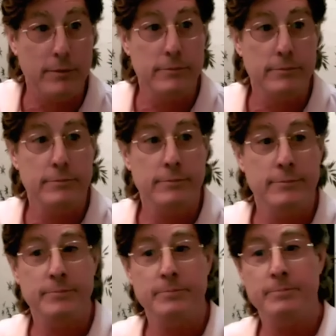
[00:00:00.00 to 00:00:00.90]

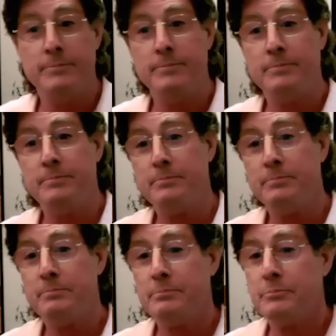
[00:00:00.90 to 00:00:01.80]
(silence)